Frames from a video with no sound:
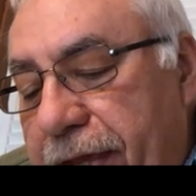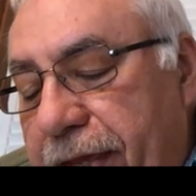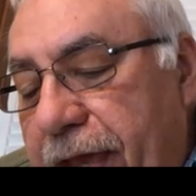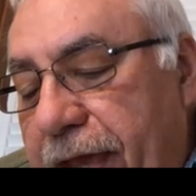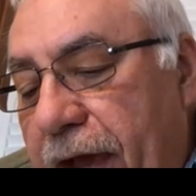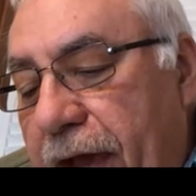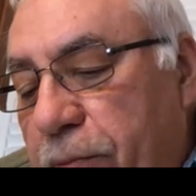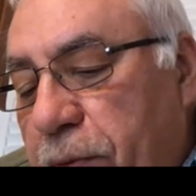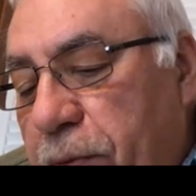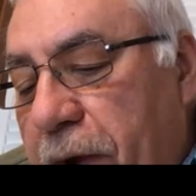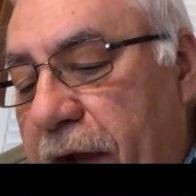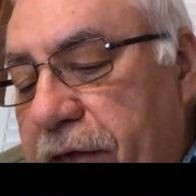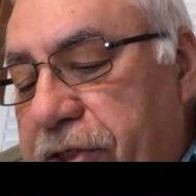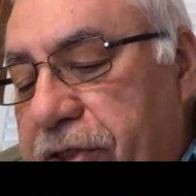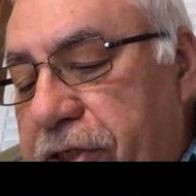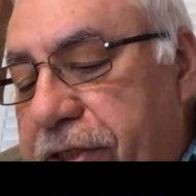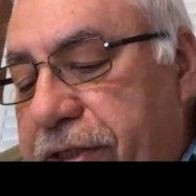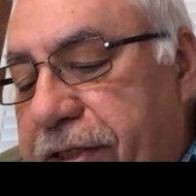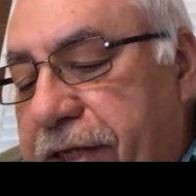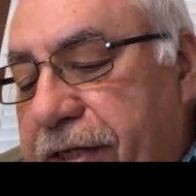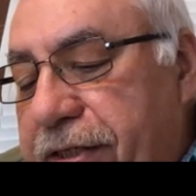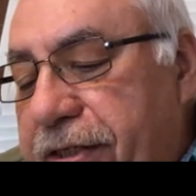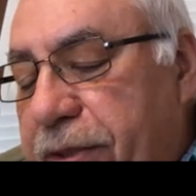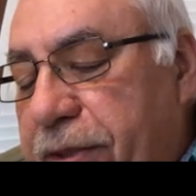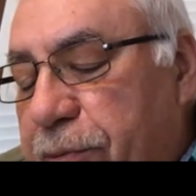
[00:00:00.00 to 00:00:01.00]
Yeah, Rashi
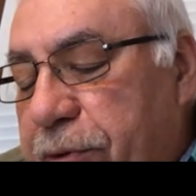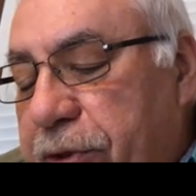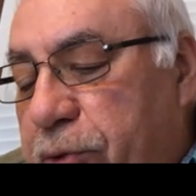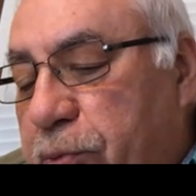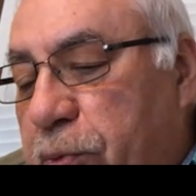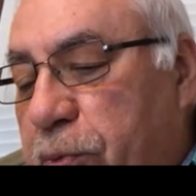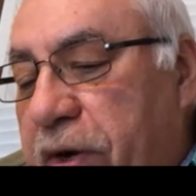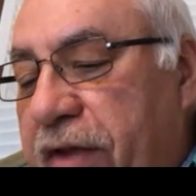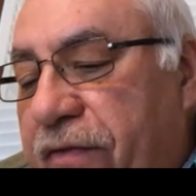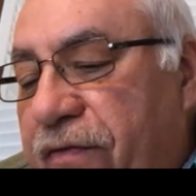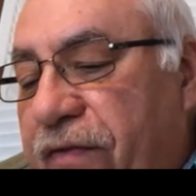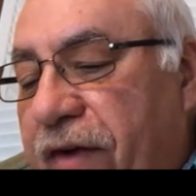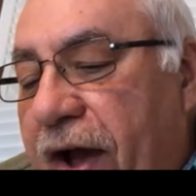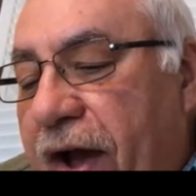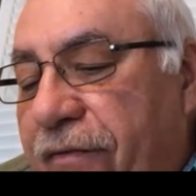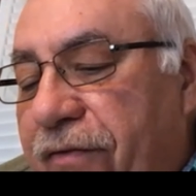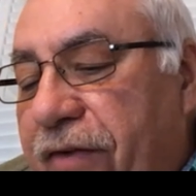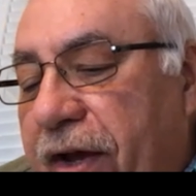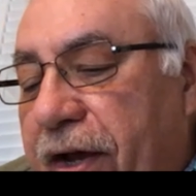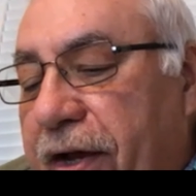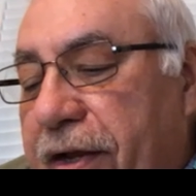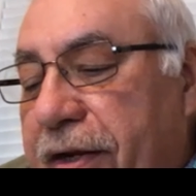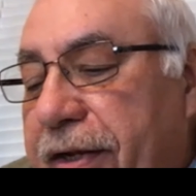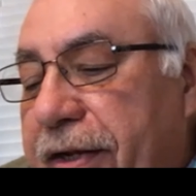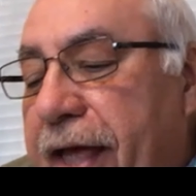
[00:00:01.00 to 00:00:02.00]
says there were
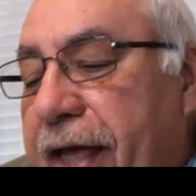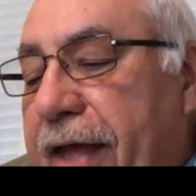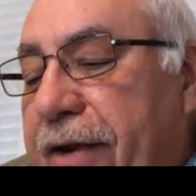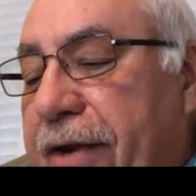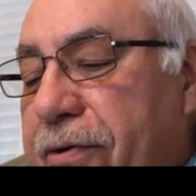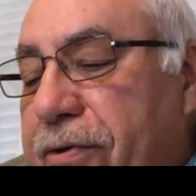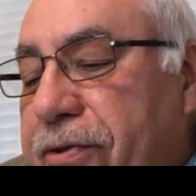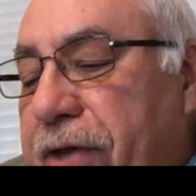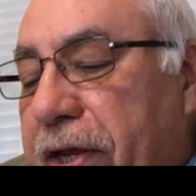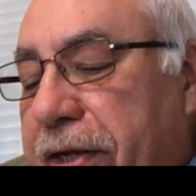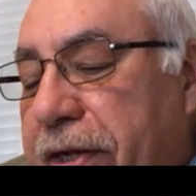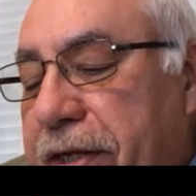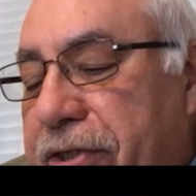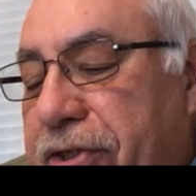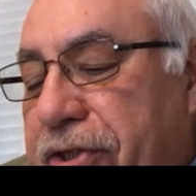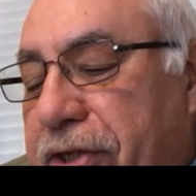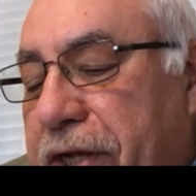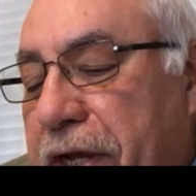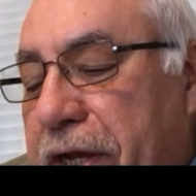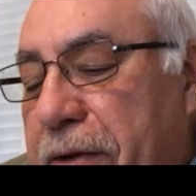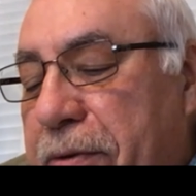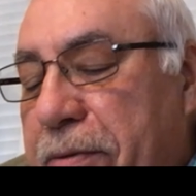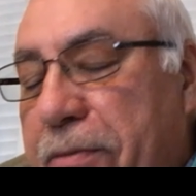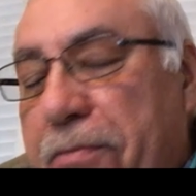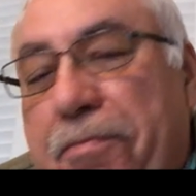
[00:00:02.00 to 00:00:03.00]
twenty-five uh, letters on each
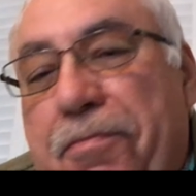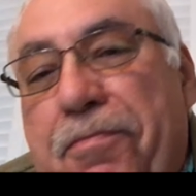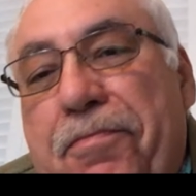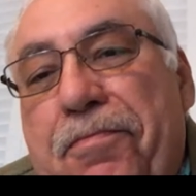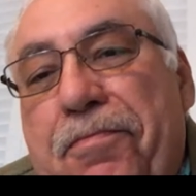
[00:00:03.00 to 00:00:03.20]
stone.